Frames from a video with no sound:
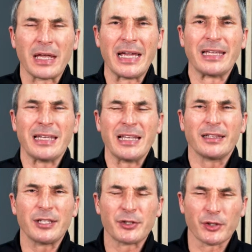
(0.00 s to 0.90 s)
Hey,
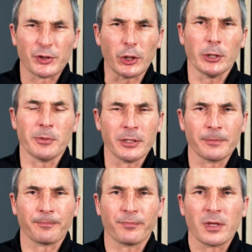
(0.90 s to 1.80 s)
let's
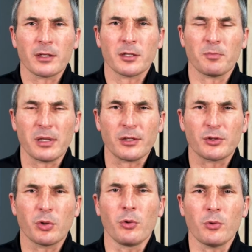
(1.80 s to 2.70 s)
determine to be
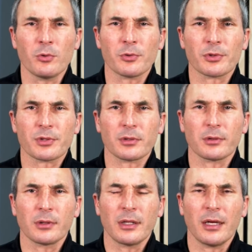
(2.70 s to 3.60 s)
tools
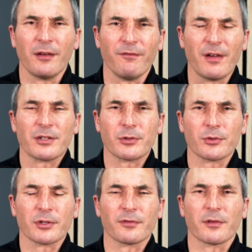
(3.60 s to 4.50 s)
and
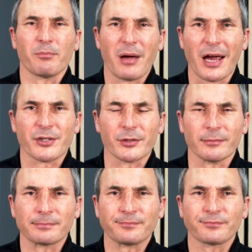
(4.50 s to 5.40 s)
vessels of compassion